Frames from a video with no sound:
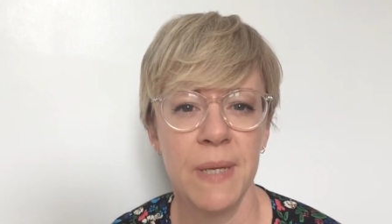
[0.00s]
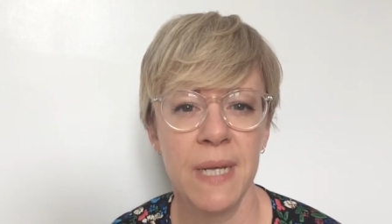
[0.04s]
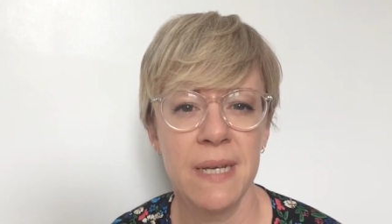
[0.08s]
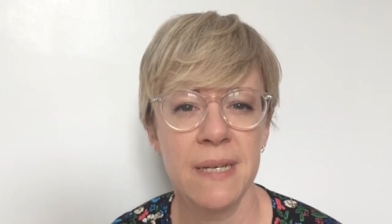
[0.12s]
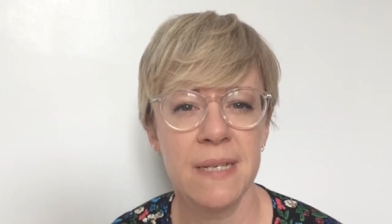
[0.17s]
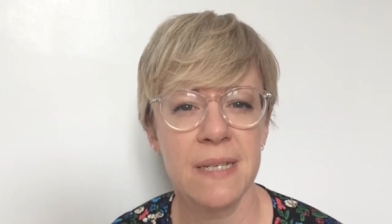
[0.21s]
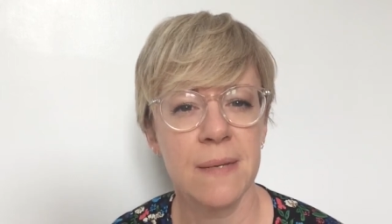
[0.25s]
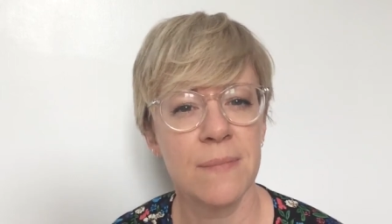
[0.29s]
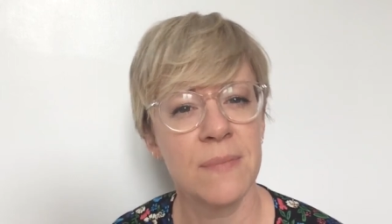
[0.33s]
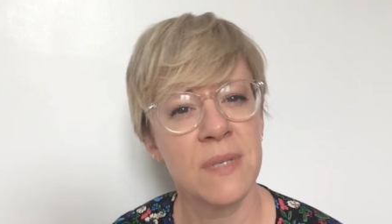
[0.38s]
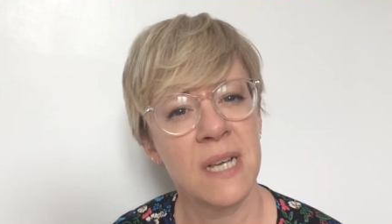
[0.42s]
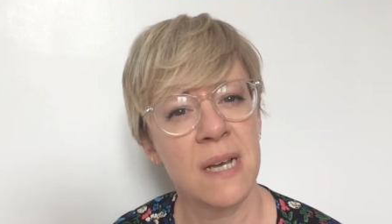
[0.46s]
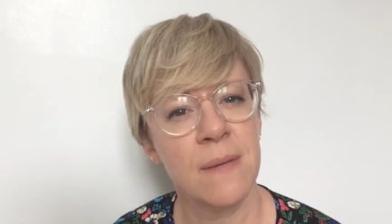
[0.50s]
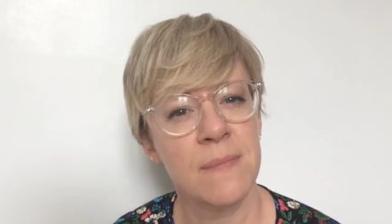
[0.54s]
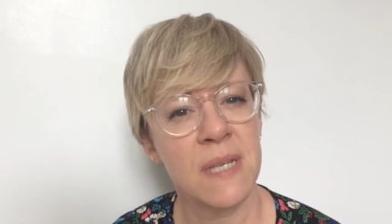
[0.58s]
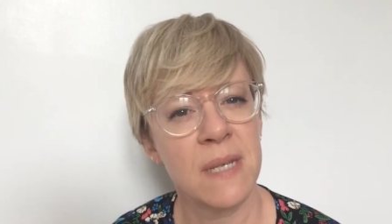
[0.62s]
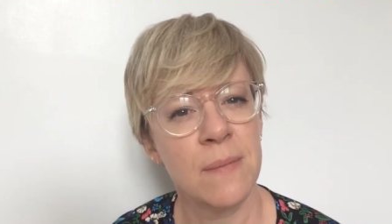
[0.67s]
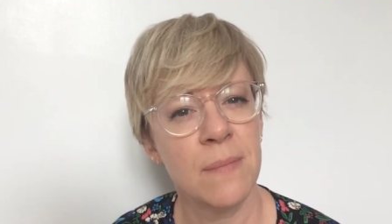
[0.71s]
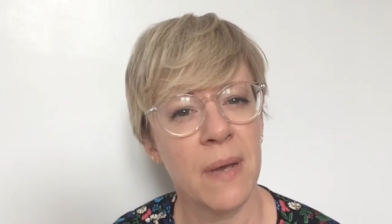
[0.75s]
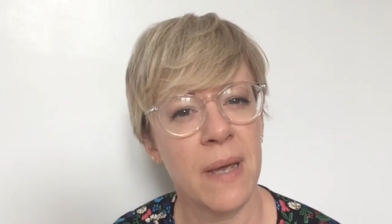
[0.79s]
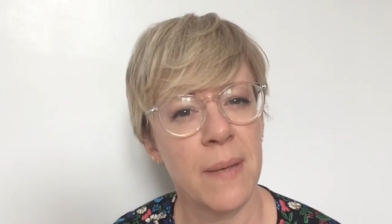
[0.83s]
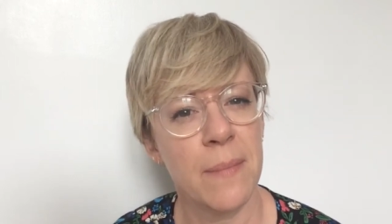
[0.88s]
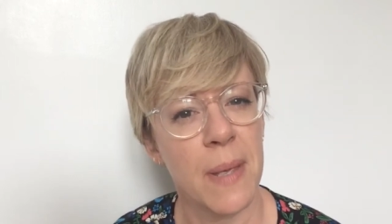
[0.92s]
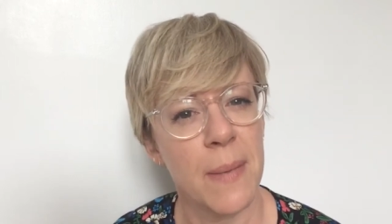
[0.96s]
Sometimes it
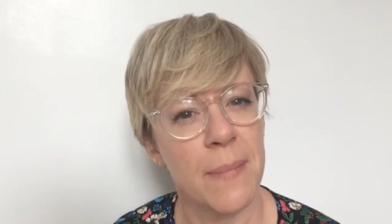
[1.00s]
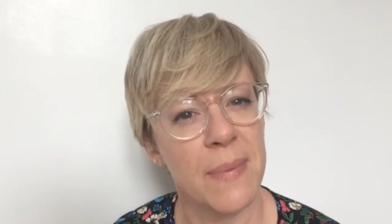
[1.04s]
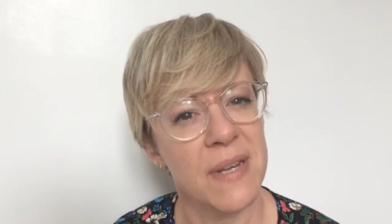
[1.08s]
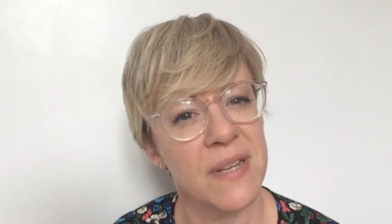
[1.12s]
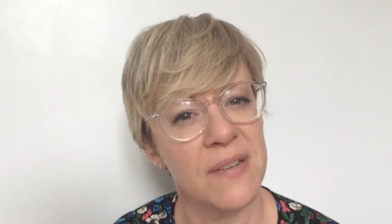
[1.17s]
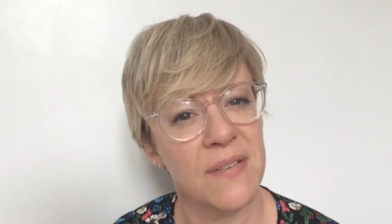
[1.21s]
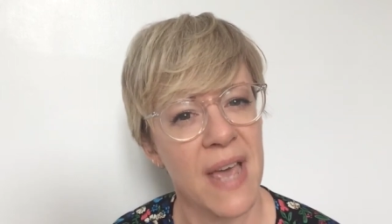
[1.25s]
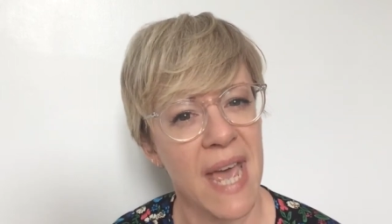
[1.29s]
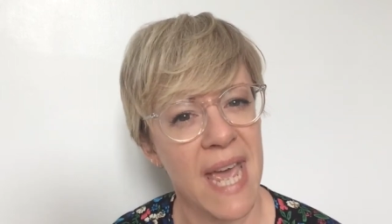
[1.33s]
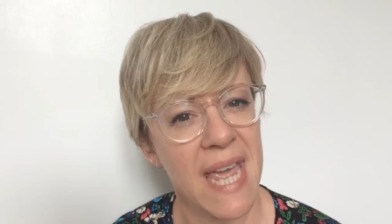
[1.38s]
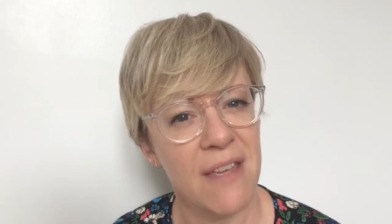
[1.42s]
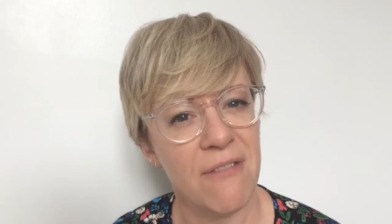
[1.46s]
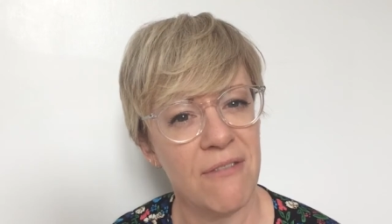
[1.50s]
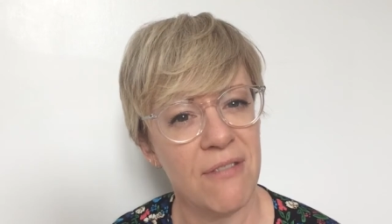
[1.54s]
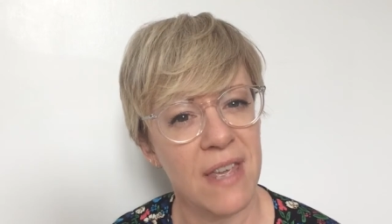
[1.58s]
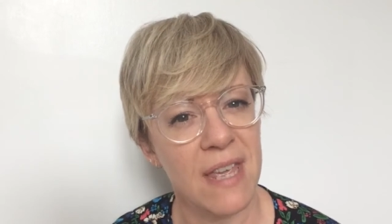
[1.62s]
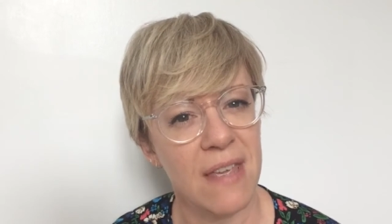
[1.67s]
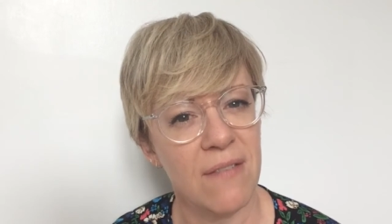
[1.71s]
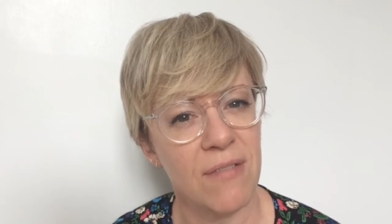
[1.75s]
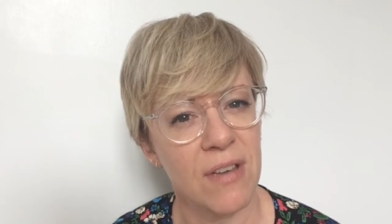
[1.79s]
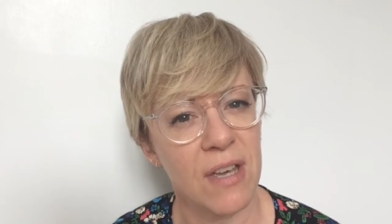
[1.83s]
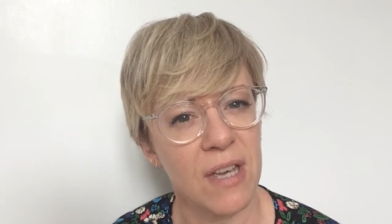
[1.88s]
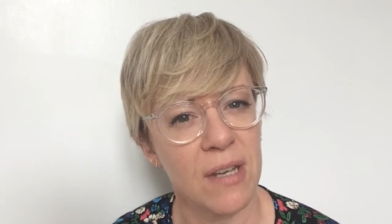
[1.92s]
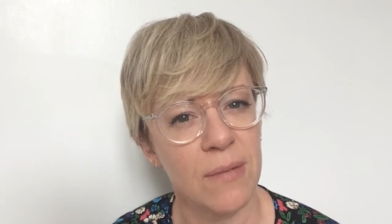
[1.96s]
might be a bit of hay
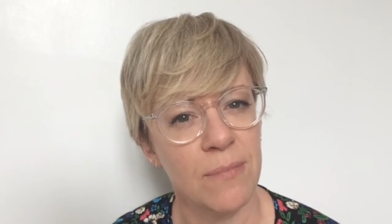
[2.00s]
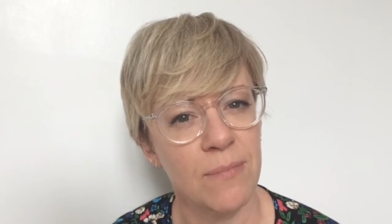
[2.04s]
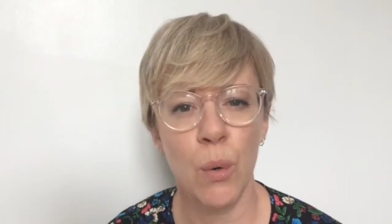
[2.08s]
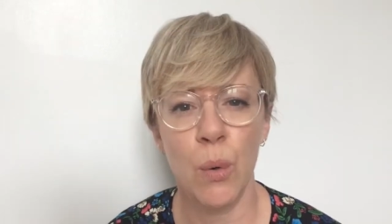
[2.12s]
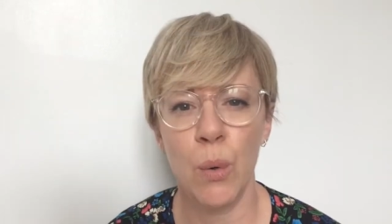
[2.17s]
fever,